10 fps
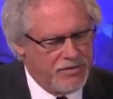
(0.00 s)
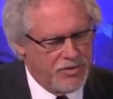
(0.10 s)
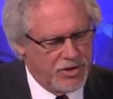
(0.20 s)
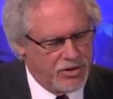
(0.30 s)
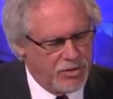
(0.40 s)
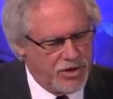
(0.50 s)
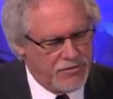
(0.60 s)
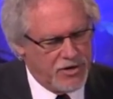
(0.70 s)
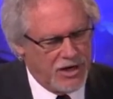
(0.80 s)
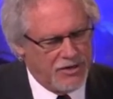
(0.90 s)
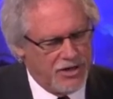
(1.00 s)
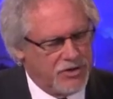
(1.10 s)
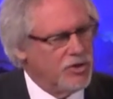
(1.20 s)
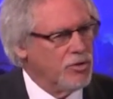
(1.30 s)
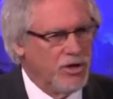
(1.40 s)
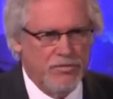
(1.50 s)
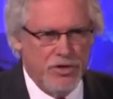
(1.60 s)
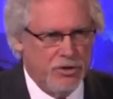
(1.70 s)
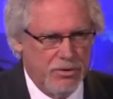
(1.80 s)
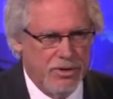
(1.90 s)
for the glory of God, not the glory of
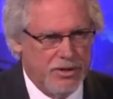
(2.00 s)
you.